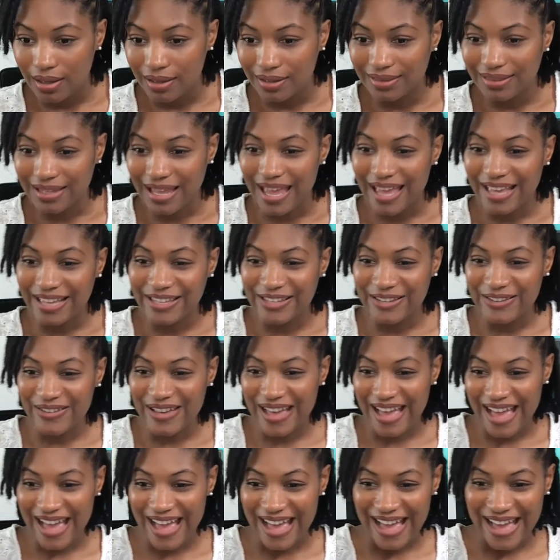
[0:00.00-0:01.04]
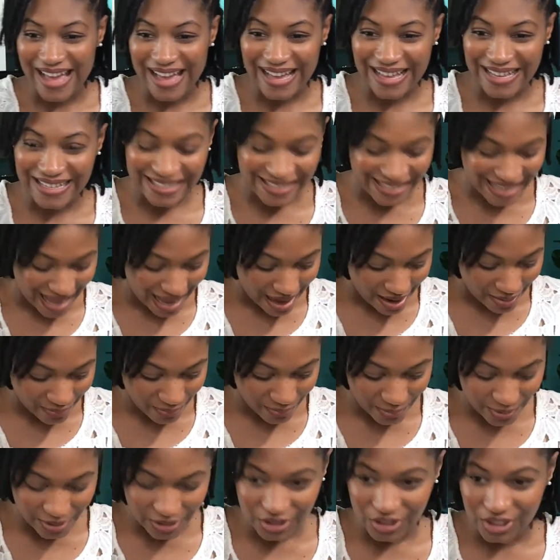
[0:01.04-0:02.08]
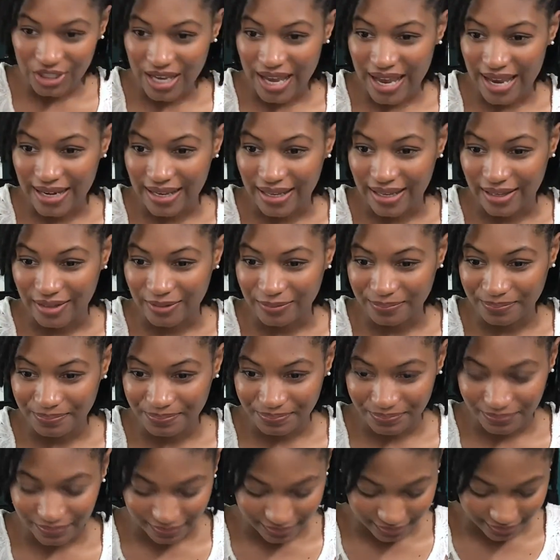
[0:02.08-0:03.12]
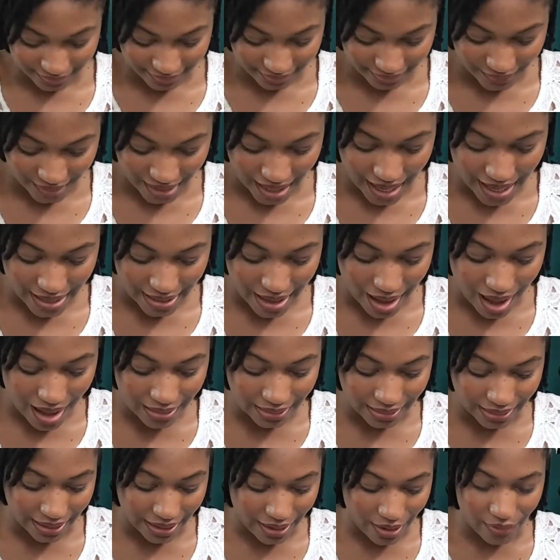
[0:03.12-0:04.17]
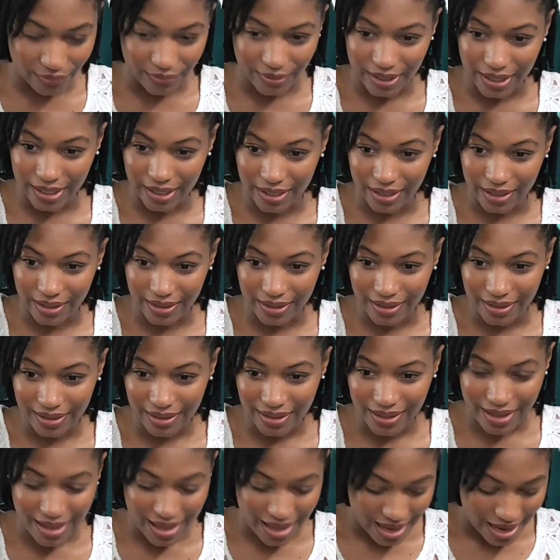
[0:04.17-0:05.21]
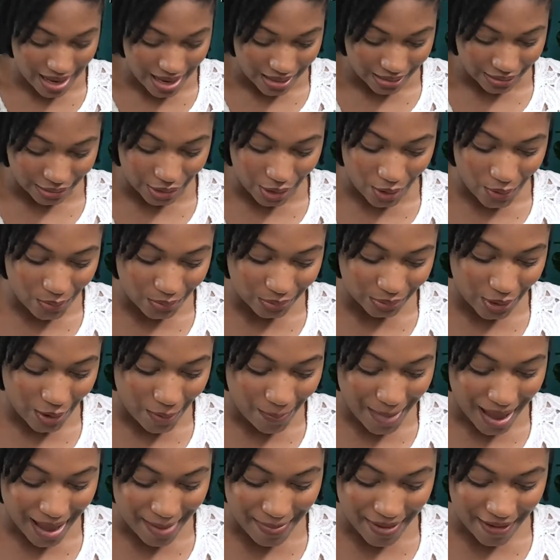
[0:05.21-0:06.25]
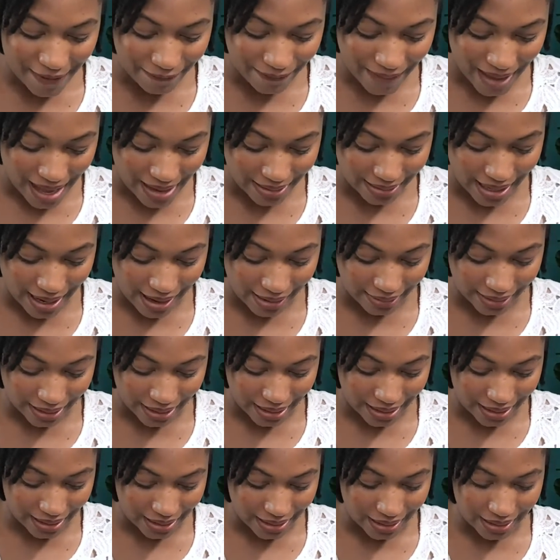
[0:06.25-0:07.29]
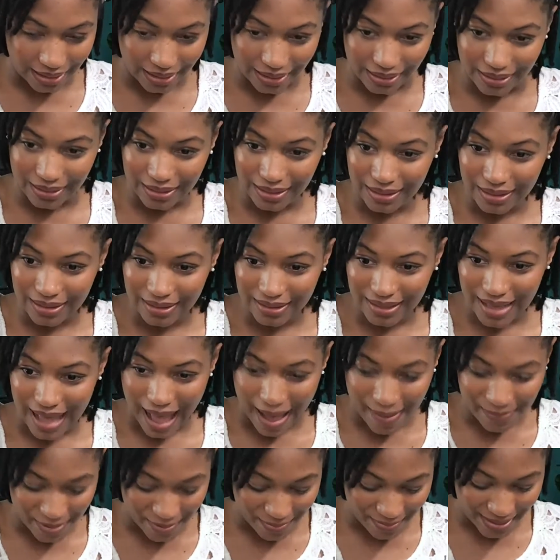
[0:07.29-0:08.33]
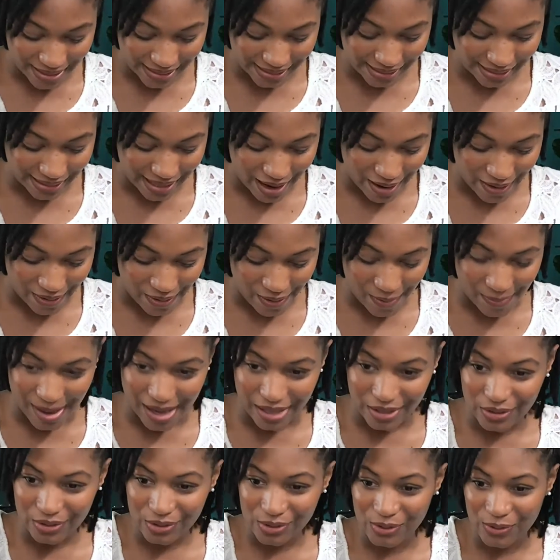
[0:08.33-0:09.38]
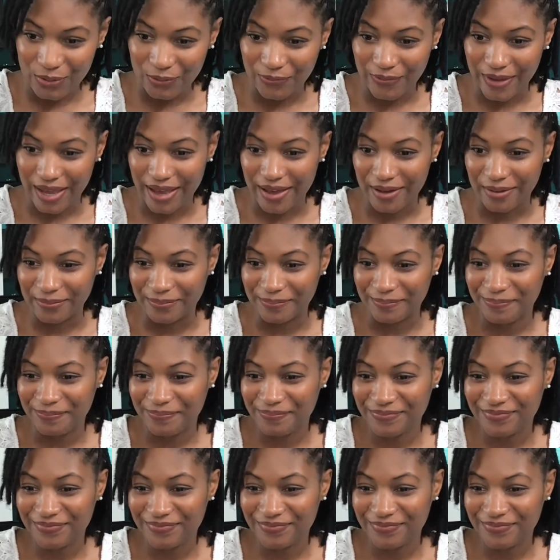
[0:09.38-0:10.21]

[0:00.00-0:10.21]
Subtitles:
Thank you guys. I appreciate it. Hey, y'all lit over here. Don't make me find out that I've been missing out on my YouTube fam.